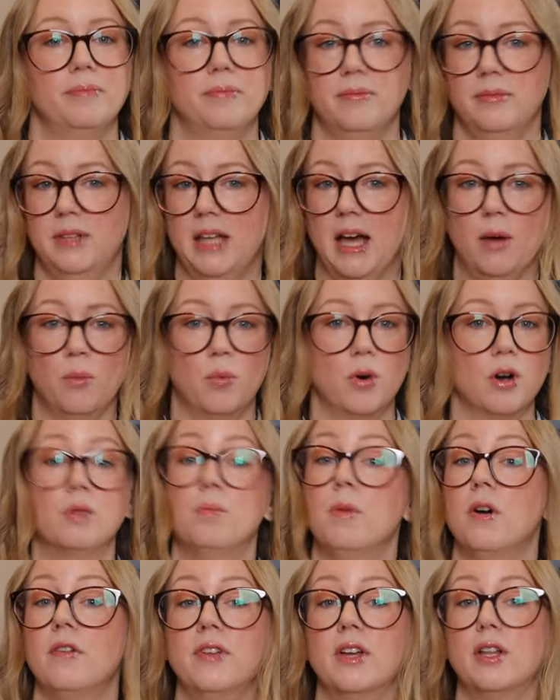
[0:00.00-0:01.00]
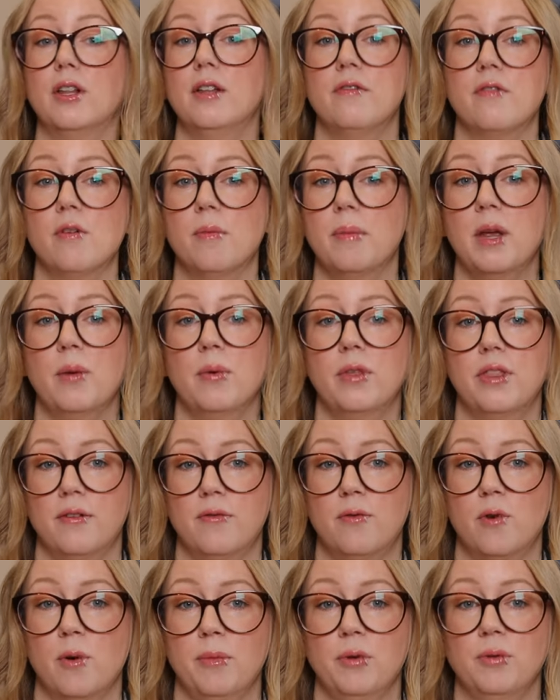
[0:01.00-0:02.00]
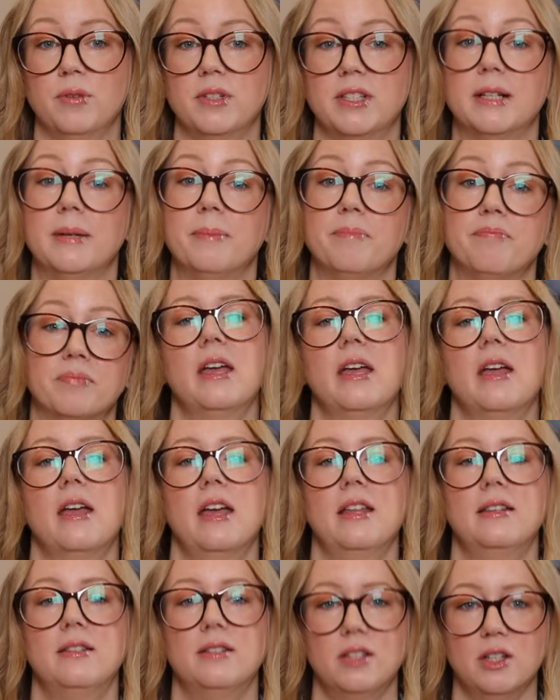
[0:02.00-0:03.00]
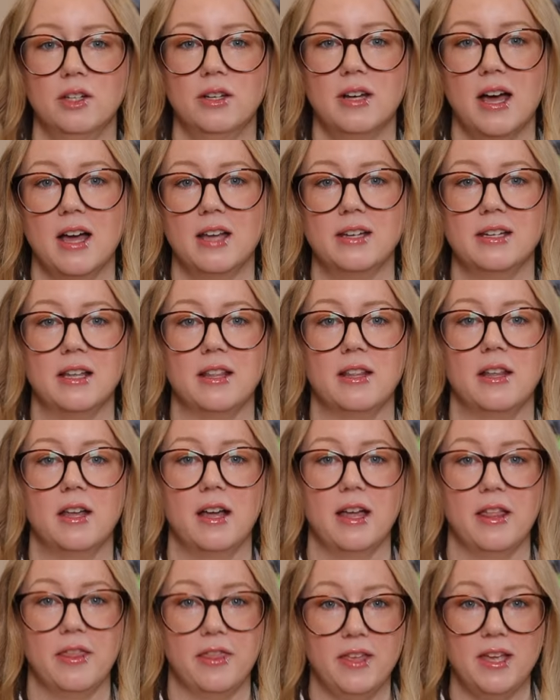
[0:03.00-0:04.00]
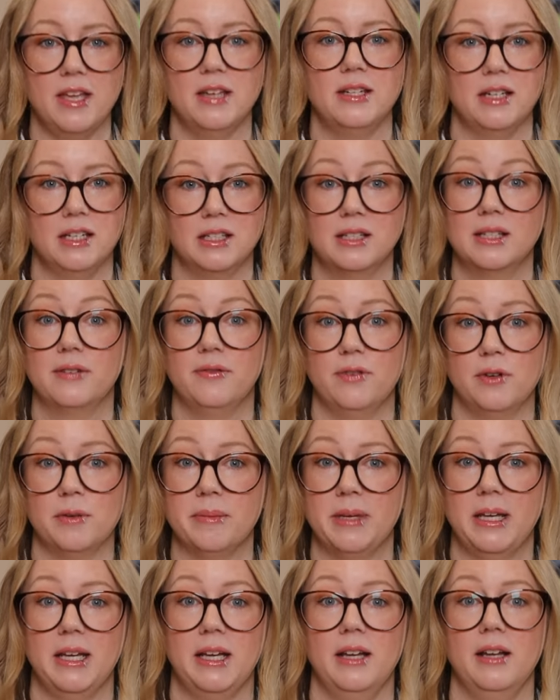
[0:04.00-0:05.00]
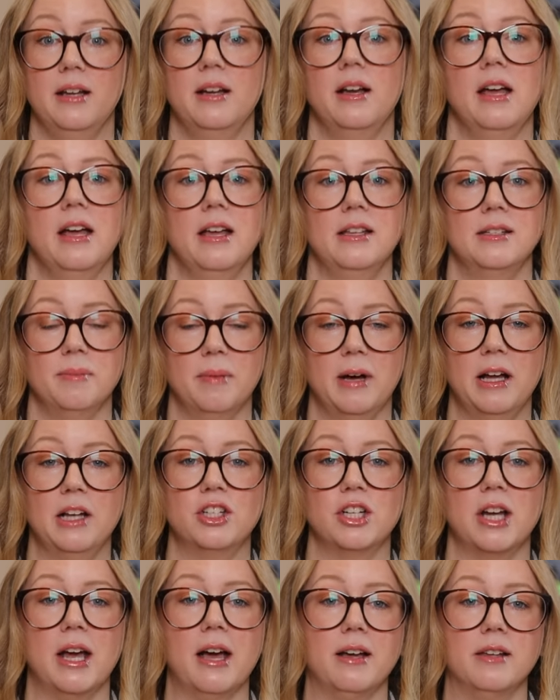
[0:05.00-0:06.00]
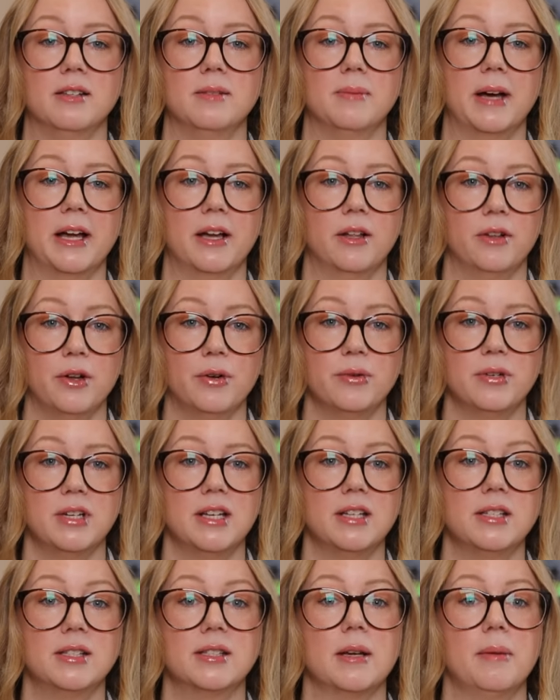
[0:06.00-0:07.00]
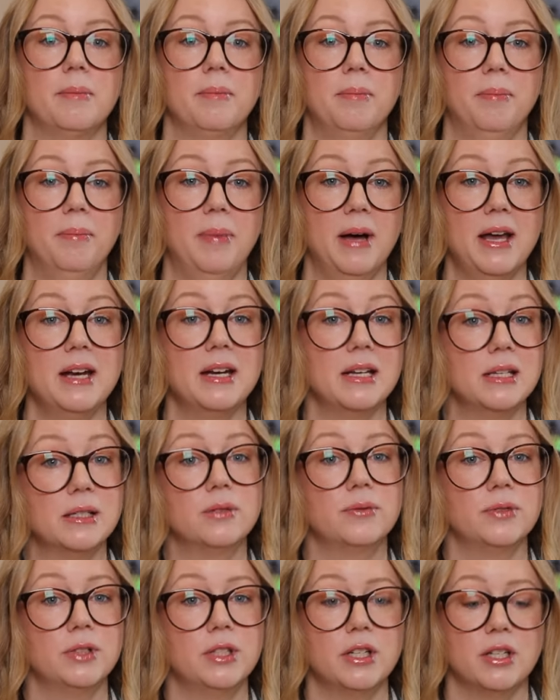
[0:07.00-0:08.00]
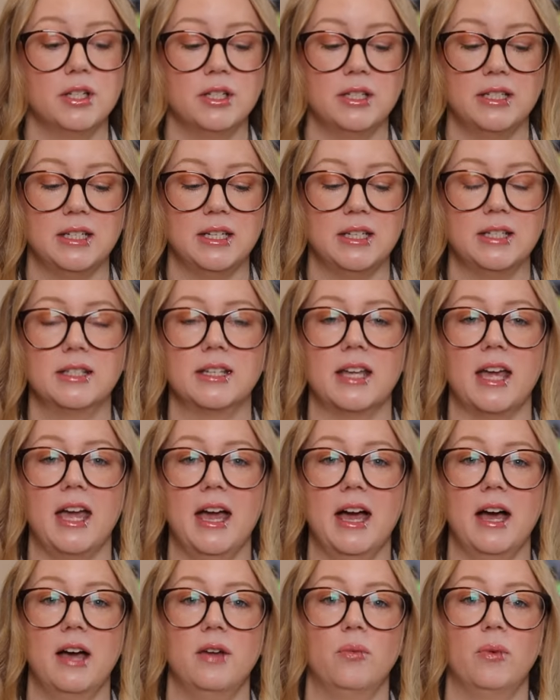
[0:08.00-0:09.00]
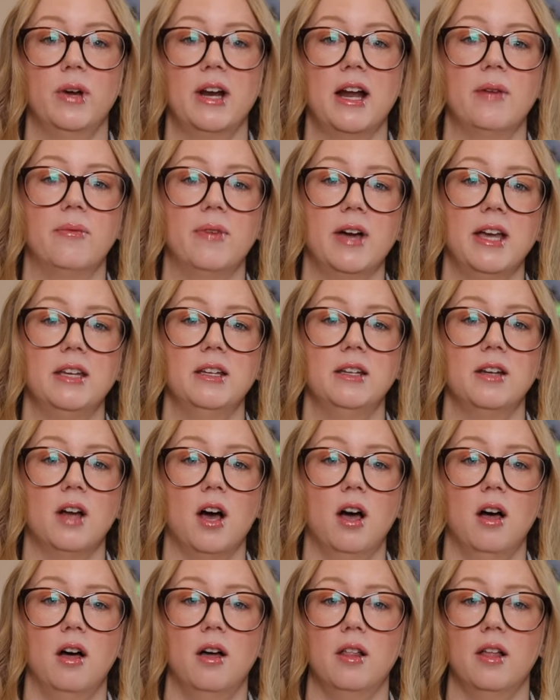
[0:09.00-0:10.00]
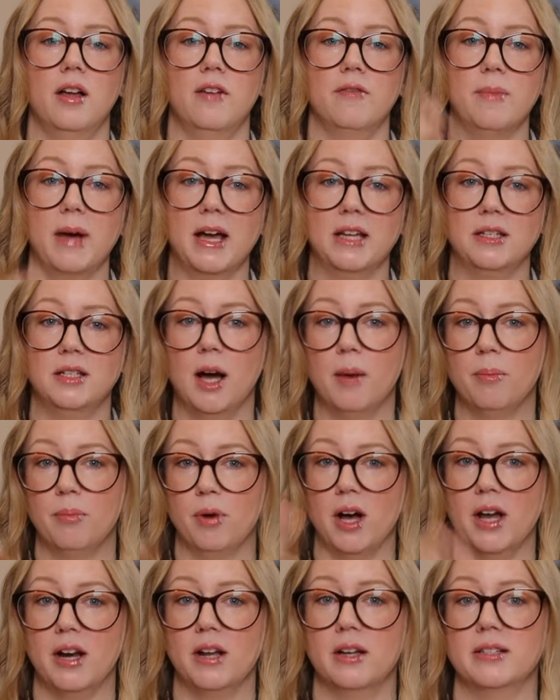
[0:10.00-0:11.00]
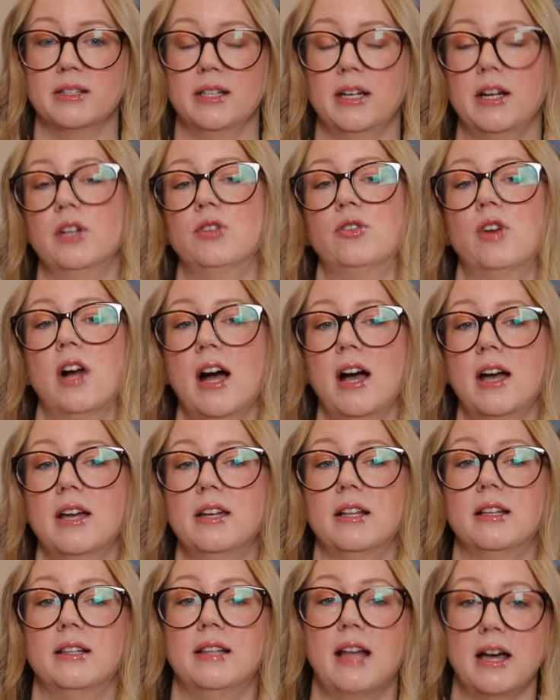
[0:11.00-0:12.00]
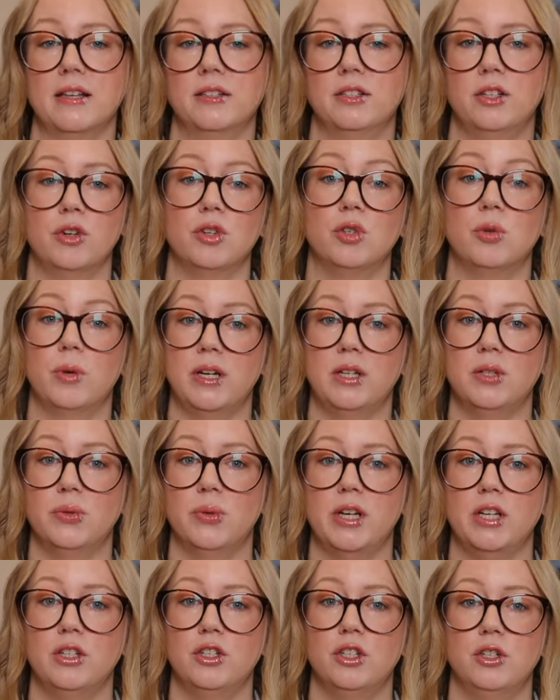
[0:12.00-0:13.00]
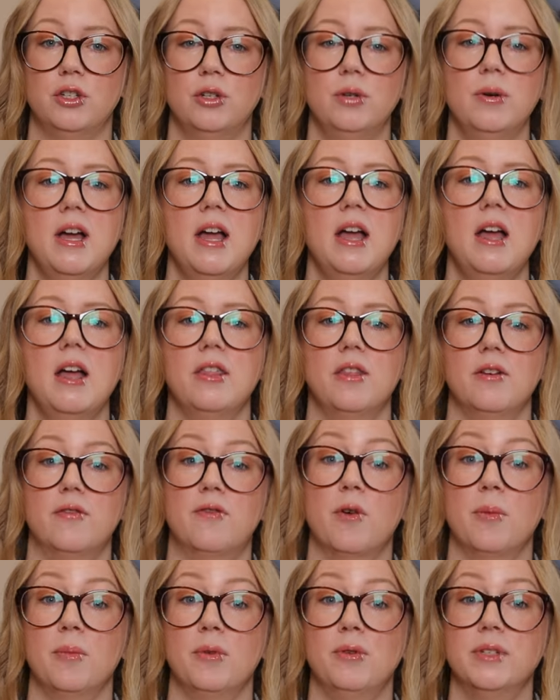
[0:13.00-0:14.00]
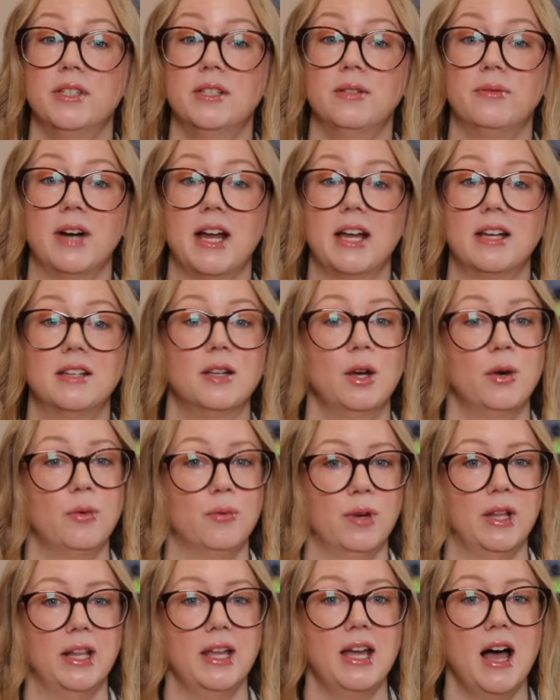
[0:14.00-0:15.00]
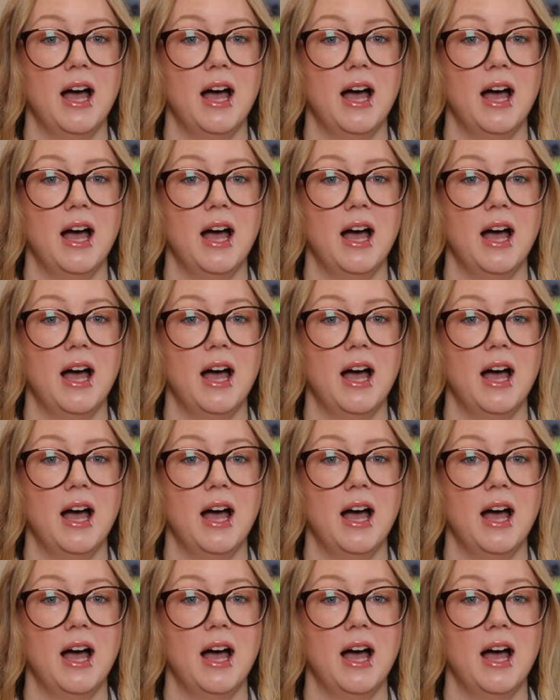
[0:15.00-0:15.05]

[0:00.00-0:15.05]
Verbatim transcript: That worked perfectly for me with a Formoonsa. It's still not the disc for me as much as my Hello disc but it is a really good disc. And when I rated all of my top products that I tried last year in 2022, the Formoonsa ranked really